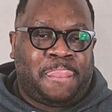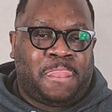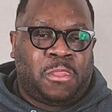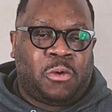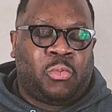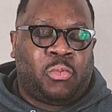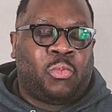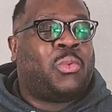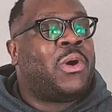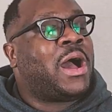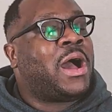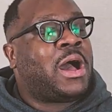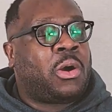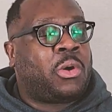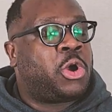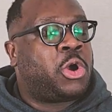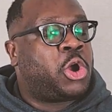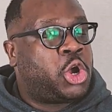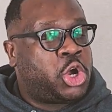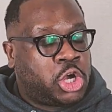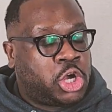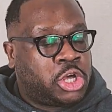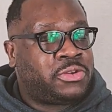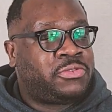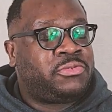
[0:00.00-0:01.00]
while
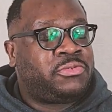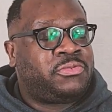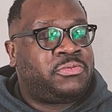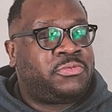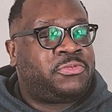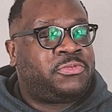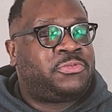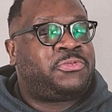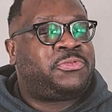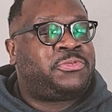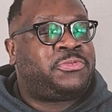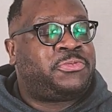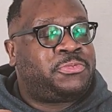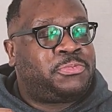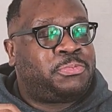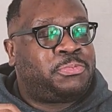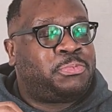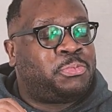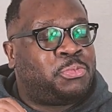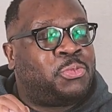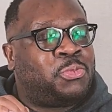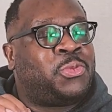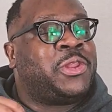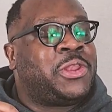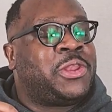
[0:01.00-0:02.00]
good
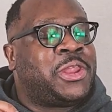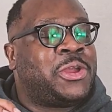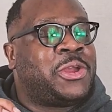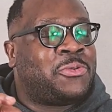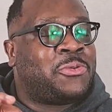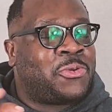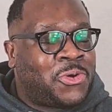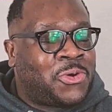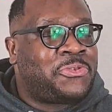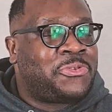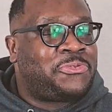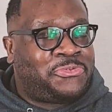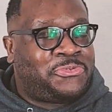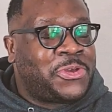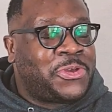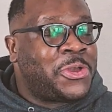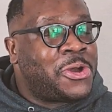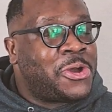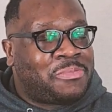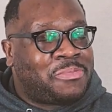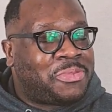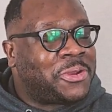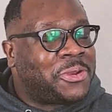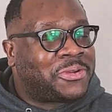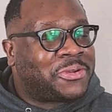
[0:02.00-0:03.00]
when they're on
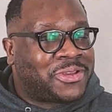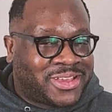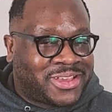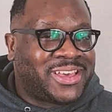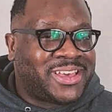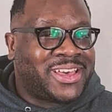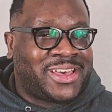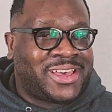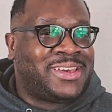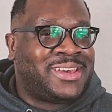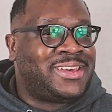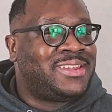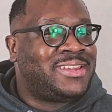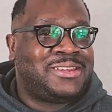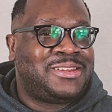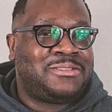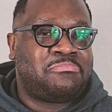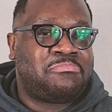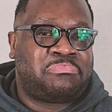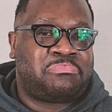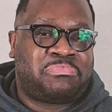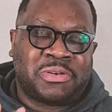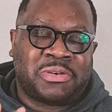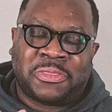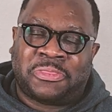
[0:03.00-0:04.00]
film they're good
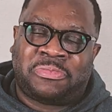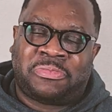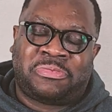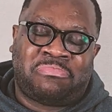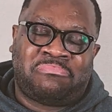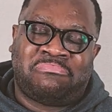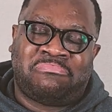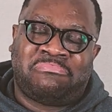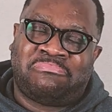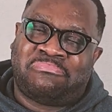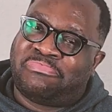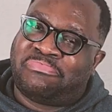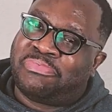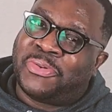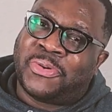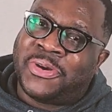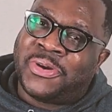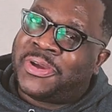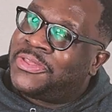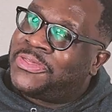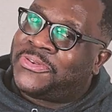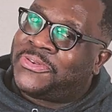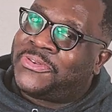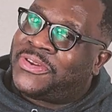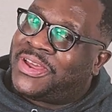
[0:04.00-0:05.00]
but boy
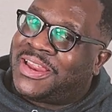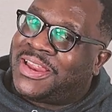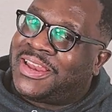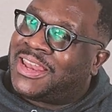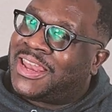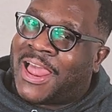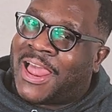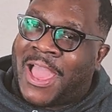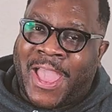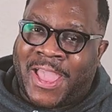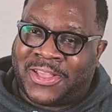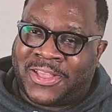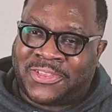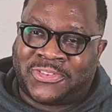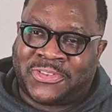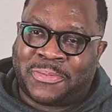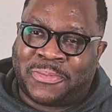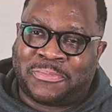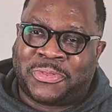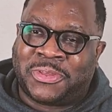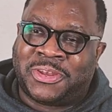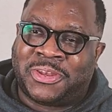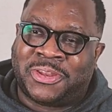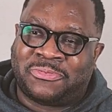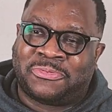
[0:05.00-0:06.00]
do they lack
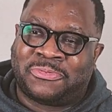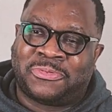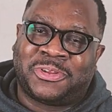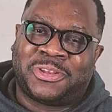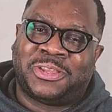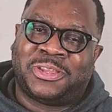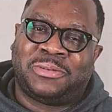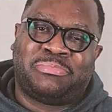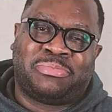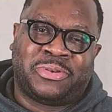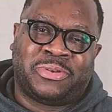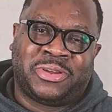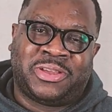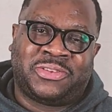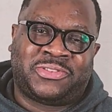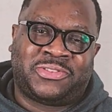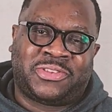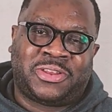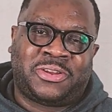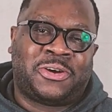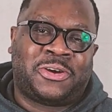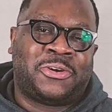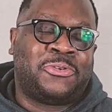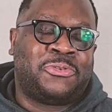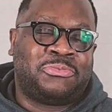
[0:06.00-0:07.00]
something that really brings it
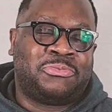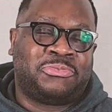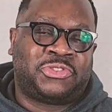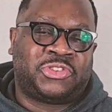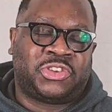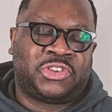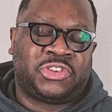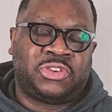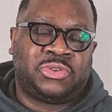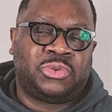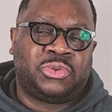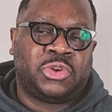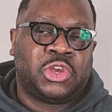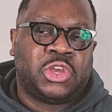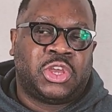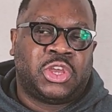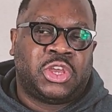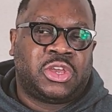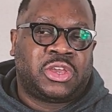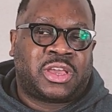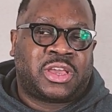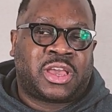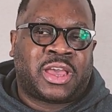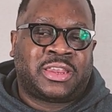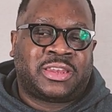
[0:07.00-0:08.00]
home to you
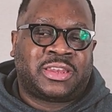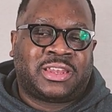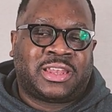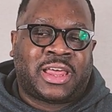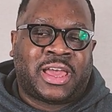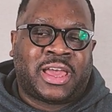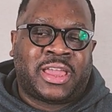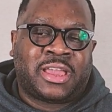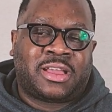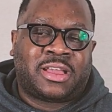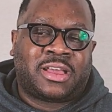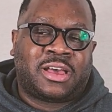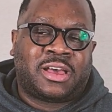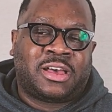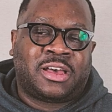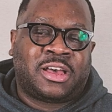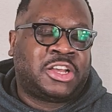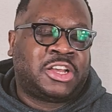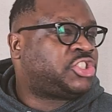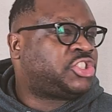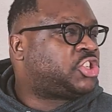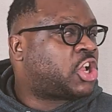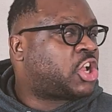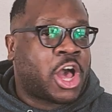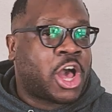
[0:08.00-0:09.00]
kind of like uh,
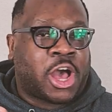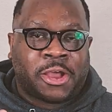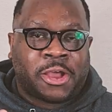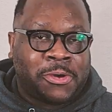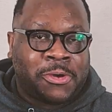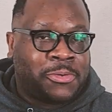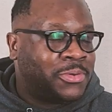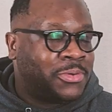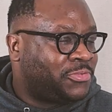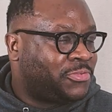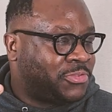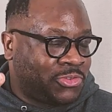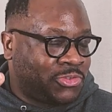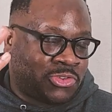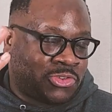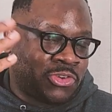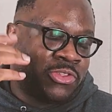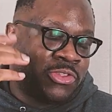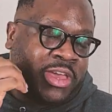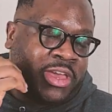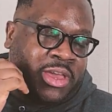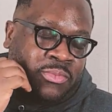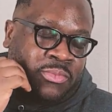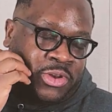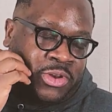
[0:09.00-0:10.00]
chicago if you saw
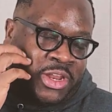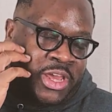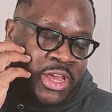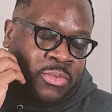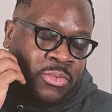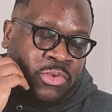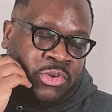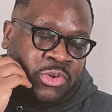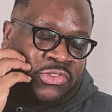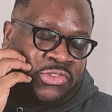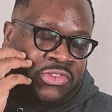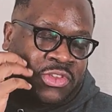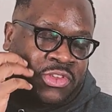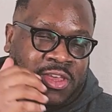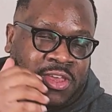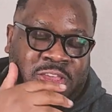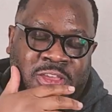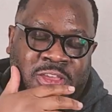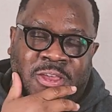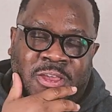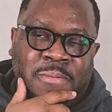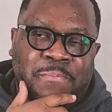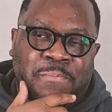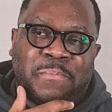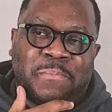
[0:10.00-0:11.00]
that when that was
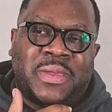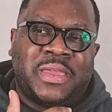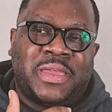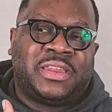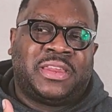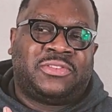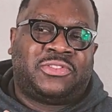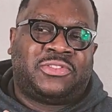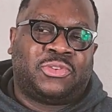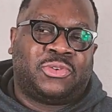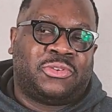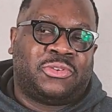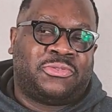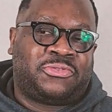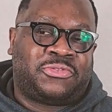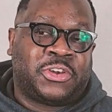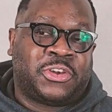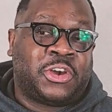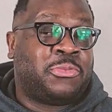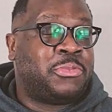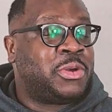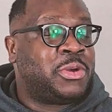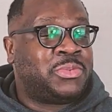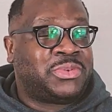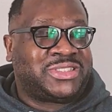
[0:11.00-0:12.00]
made into a
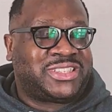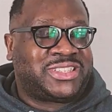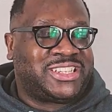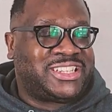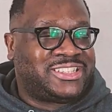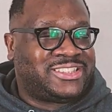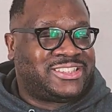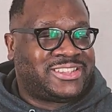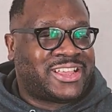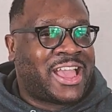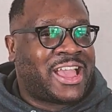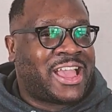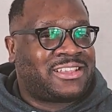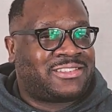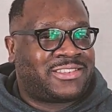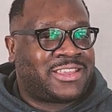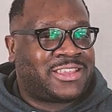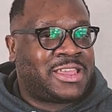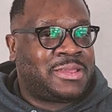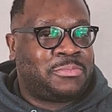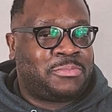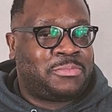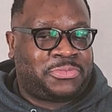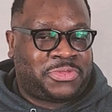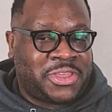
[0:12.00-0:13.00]
film it was the exact
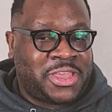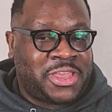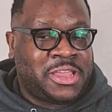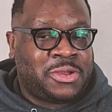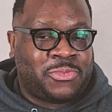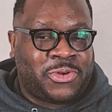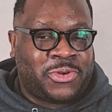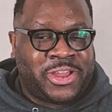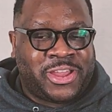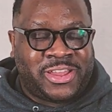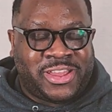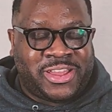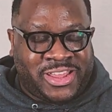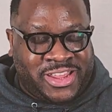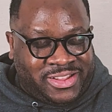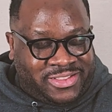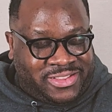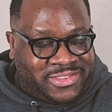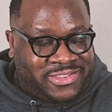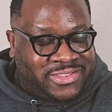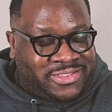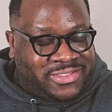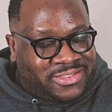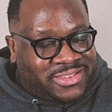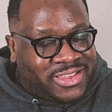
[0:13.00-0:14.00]
same thing where
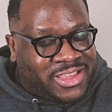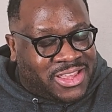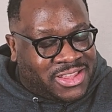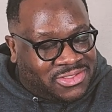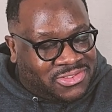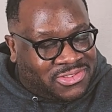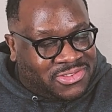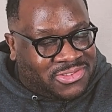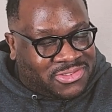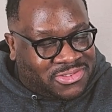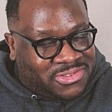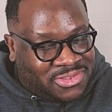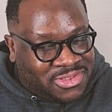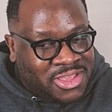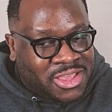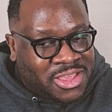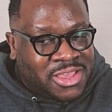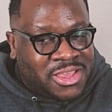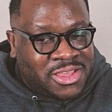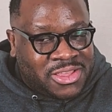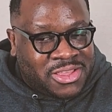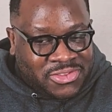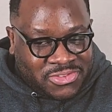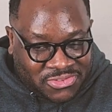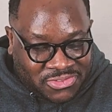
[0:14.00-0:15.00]
it's it's
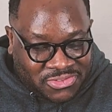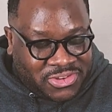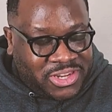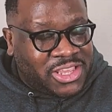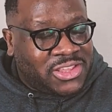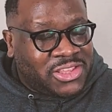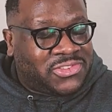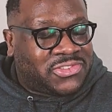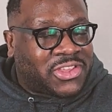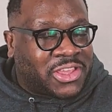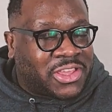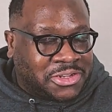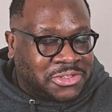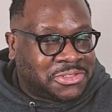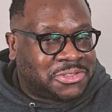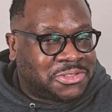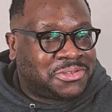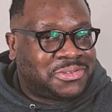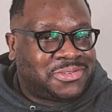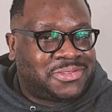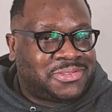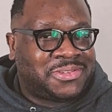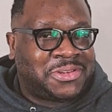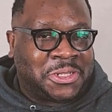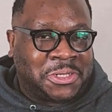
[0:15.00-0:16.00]
it's decent
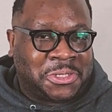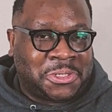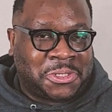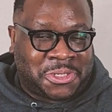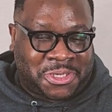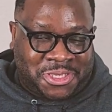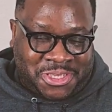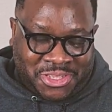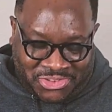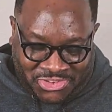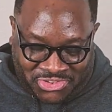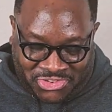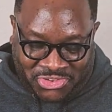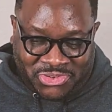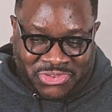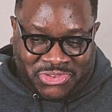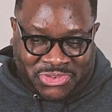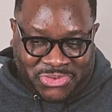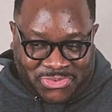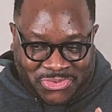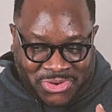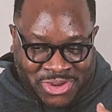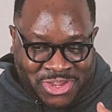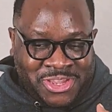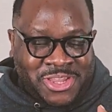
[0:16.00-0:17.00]
it gets you to
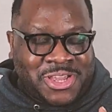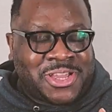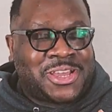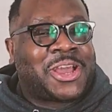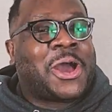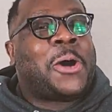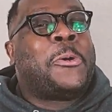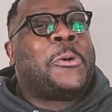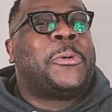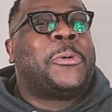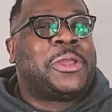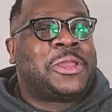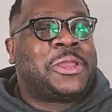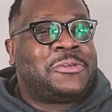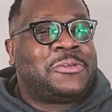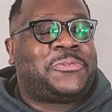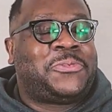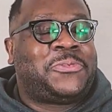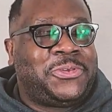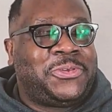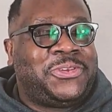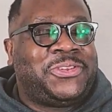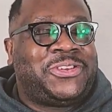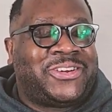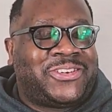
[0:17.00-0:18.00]
where you're going if
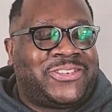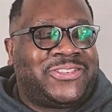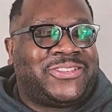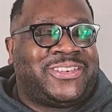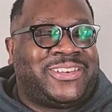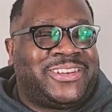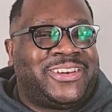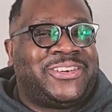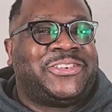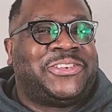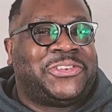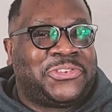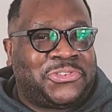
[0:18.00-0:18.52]
you don't know the